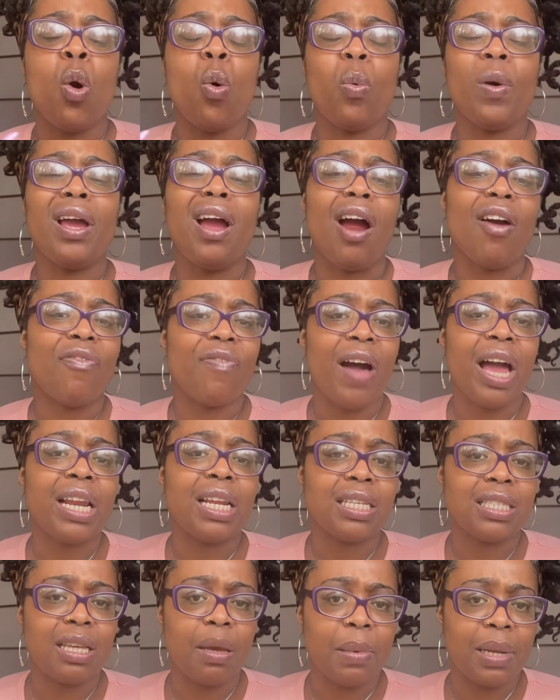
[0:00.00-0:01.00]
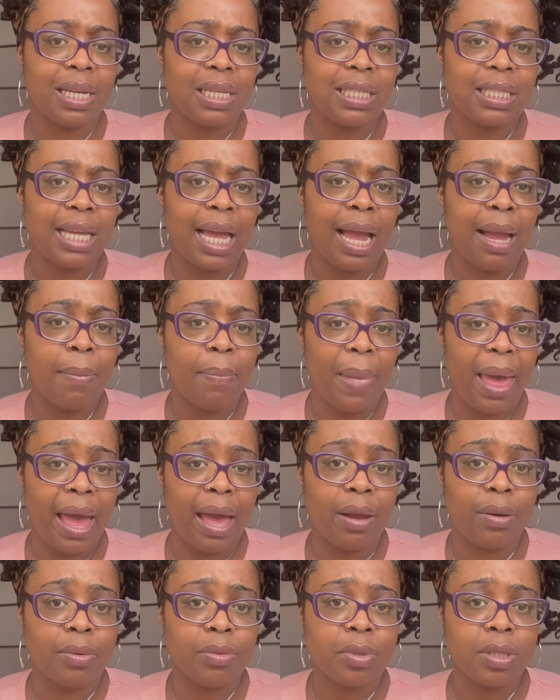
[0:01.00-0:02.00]
we are fighting some of the same
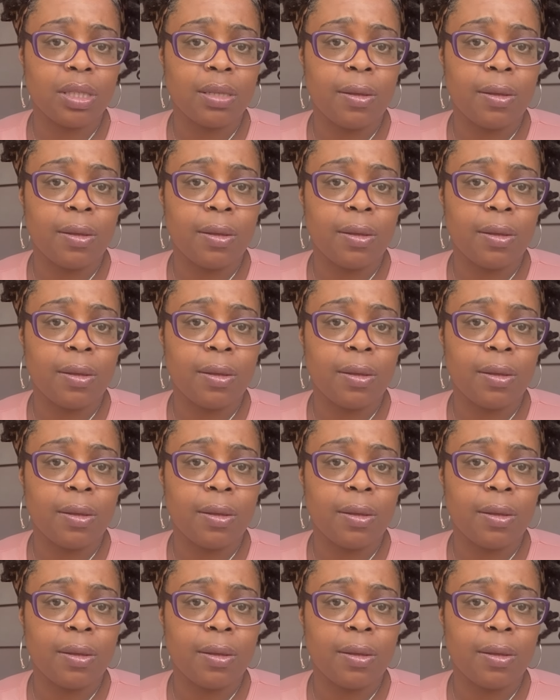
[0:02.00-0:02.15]
battles.